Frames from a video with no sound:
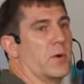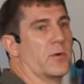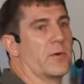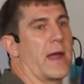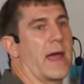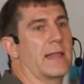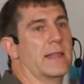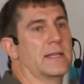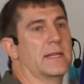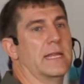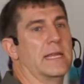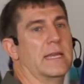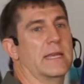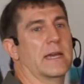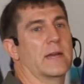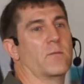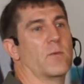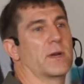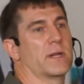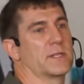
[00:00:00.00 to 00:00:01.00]

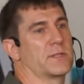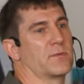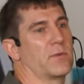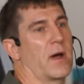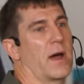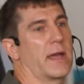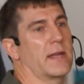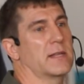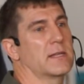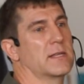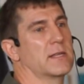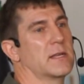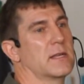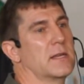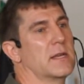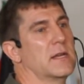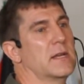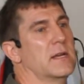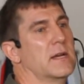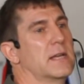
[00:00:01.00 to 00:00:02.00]
morality and what is right.
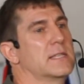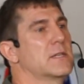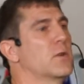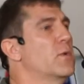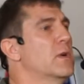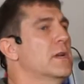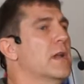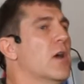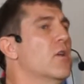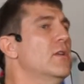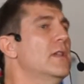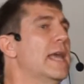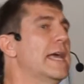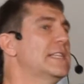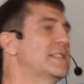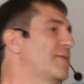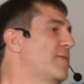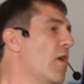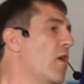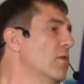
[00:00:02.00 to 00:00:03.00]
And so we're no
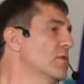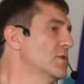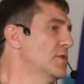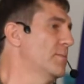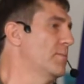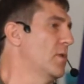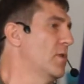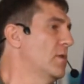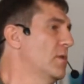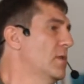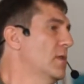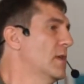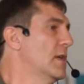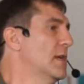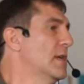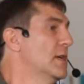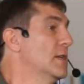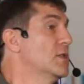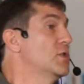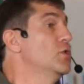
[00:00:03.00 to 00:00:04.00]
less vulnerable
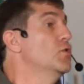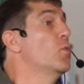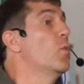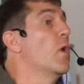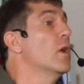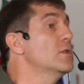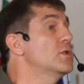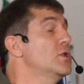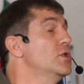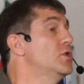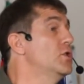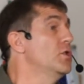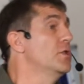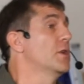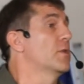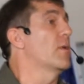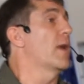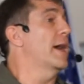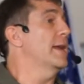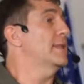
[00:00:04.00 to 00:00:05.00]
to want to do
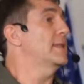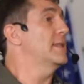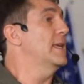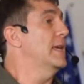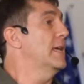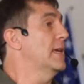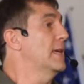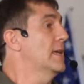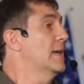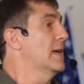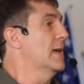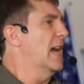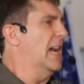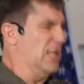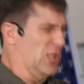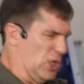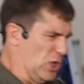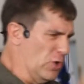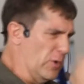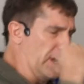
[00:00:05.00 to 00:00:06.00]
the right thing
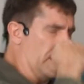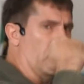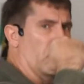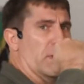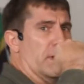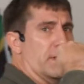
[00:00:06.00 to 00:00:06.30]
and do it